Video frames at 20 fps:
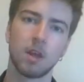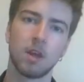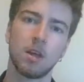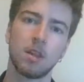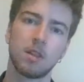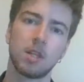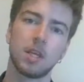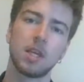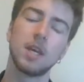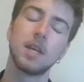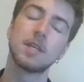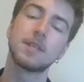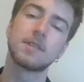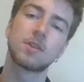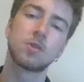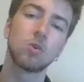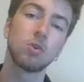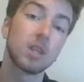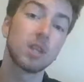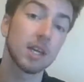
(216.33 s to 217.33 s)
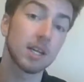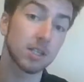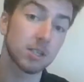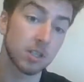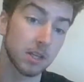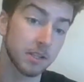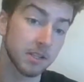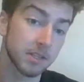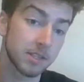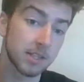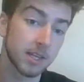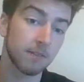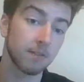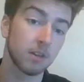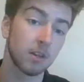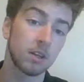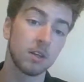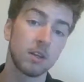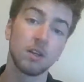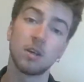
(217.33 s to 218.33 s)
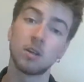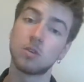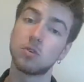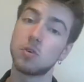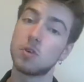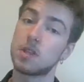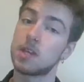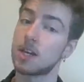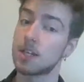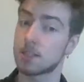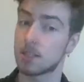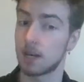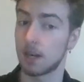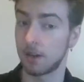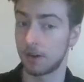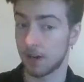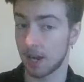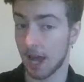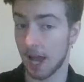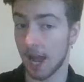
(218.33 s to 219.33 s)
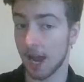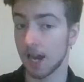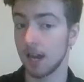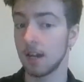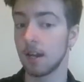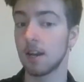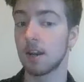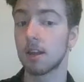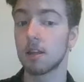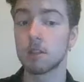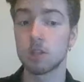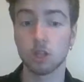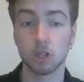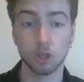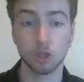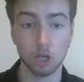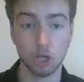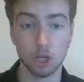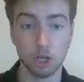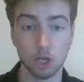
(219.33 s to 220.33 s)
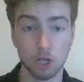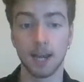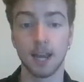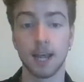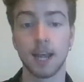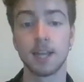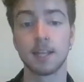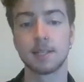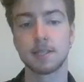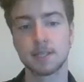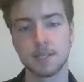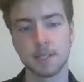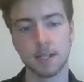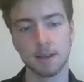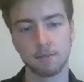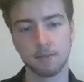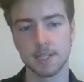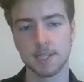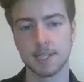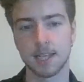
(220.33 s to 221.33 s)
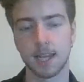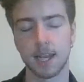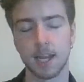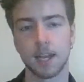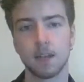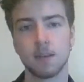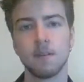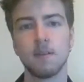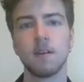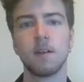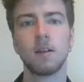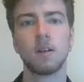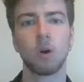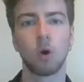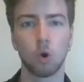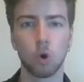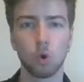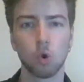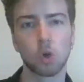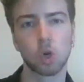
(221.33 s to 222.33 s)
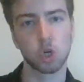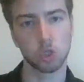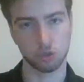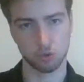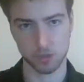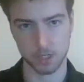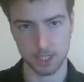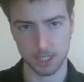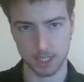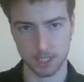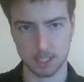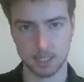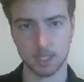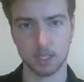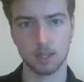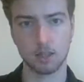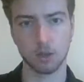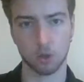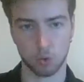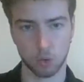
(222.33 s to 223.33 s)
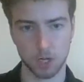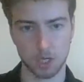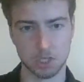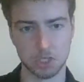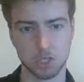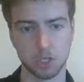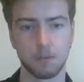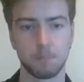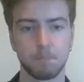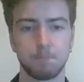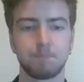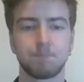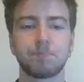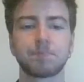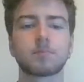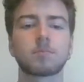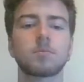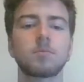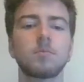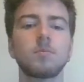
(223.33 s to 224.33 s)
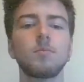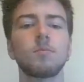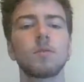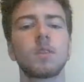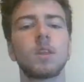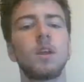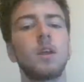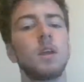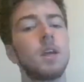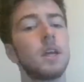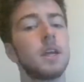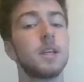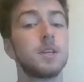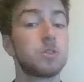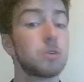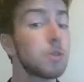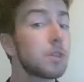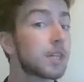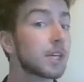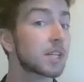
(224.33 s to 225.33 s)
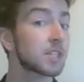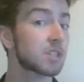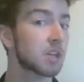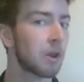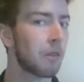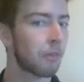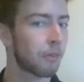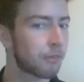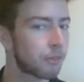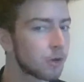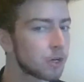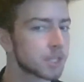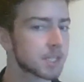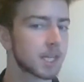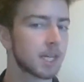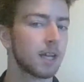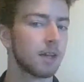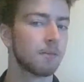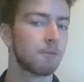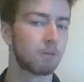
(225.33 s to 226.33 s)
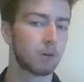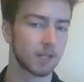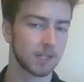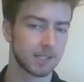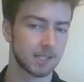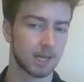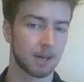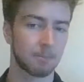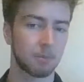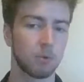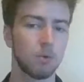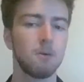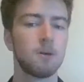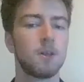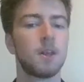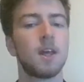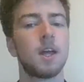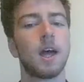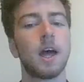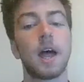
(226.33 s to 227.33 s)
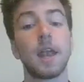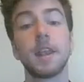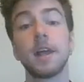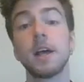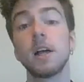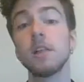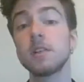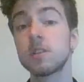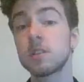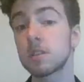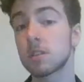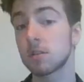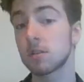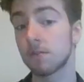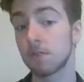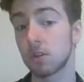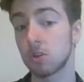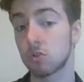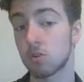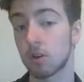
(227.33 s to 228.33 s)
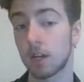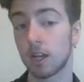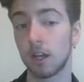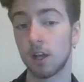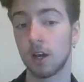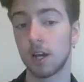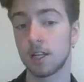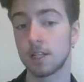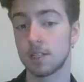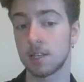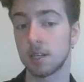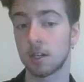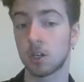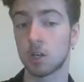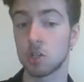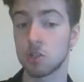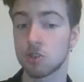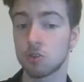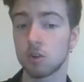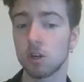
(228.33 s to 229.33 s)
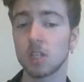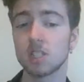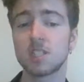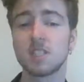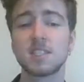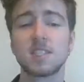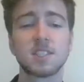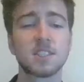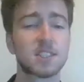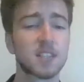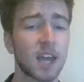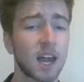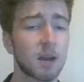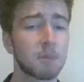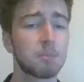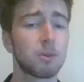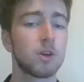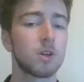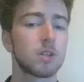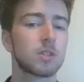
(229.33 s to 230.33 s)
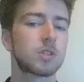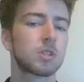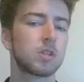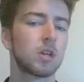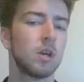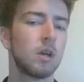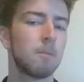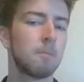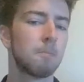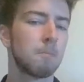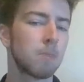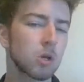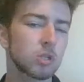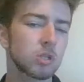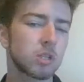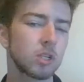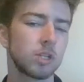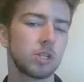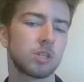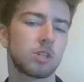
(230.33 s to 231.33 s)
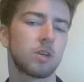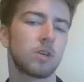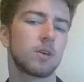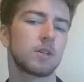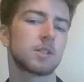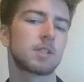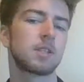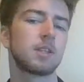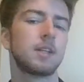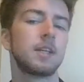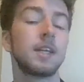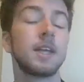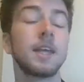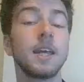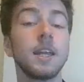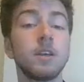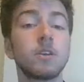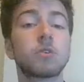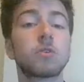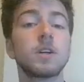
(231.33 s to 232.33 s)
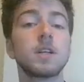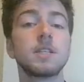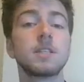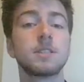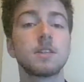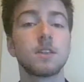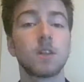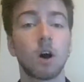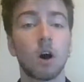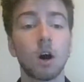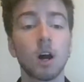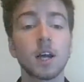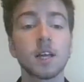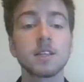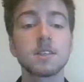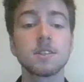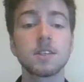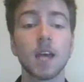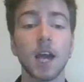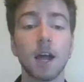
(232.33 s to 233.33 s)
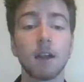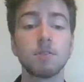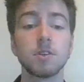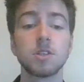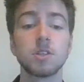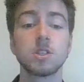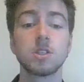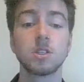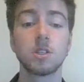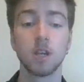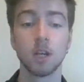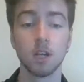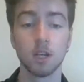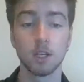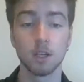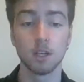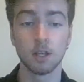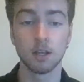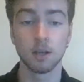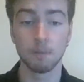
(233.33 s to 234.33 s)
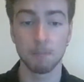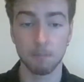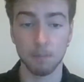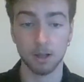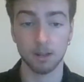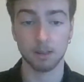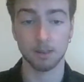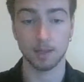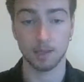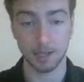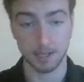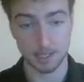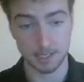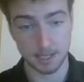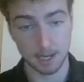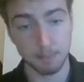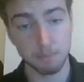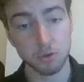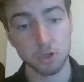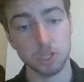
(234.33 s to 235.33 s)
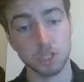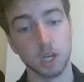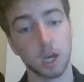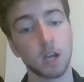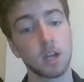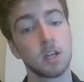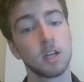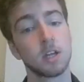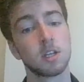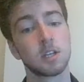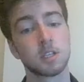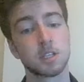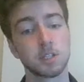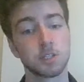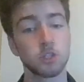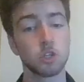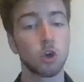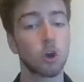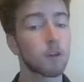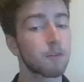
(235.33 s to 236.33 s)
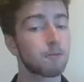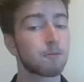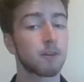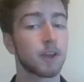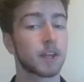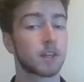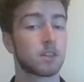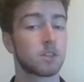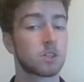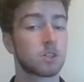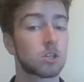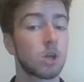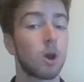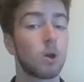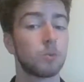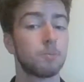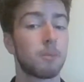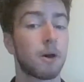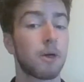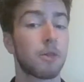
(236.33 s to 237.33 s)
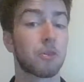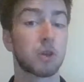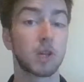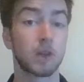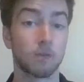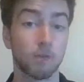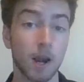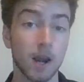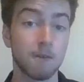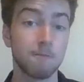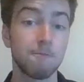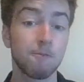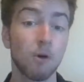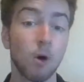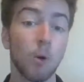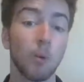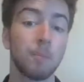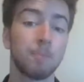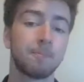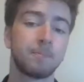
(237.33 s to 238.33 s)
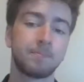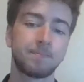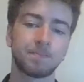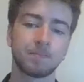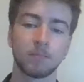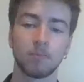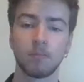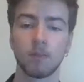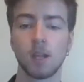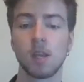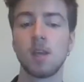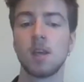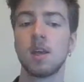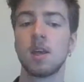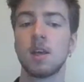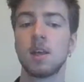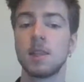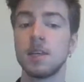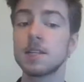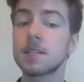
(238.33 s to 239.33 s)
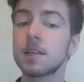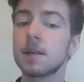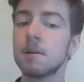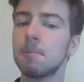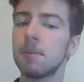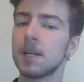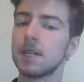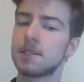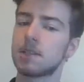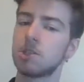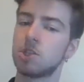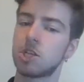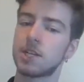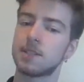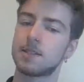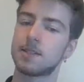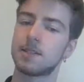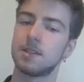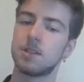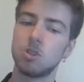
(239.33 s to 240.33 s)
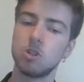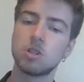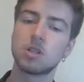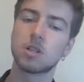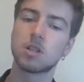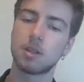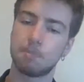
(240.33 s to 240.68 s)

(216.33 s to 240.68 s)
the years 2007, 2008, 13 and 17 all contradict the question. In 2013, for example, analysis of the trend lines in constructed scatterplots mostly show us that an increase in the highest average monthly temperature does not affect the total monthly rainfall. This can be suggested due to the